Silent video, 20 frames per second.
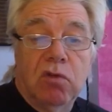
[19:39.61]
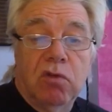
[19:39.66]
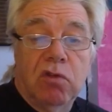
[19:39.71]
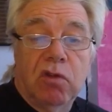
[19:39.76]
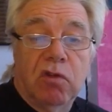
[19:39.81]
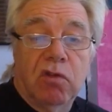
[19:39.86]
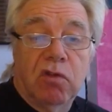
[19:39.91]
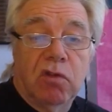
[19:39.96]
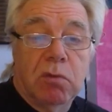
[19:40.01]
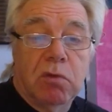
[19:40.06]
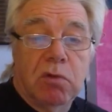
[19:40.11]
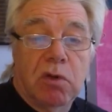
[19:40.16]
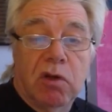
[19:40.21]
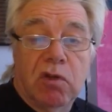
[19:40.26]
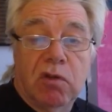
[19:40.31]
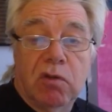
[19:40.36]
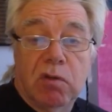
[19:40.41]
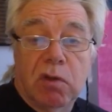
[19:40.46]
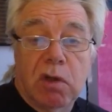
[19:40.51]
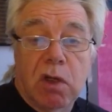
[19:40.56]
just the
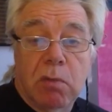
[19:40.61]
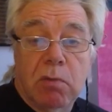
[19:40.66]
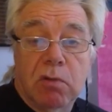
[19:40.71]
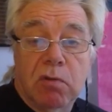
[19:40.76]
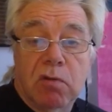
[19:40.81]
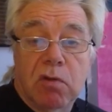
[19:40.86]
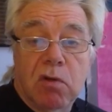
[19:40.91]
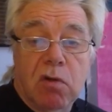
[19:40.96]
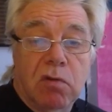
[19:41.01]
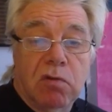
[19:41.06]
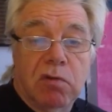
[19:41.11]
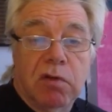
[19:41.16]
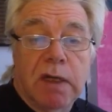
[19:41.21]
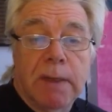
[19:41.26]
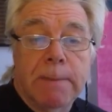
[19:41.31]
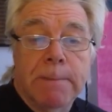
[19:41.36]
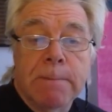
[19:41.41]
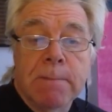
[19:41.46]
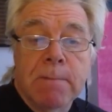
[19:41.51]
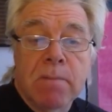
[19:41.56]
price of a cup of coffee.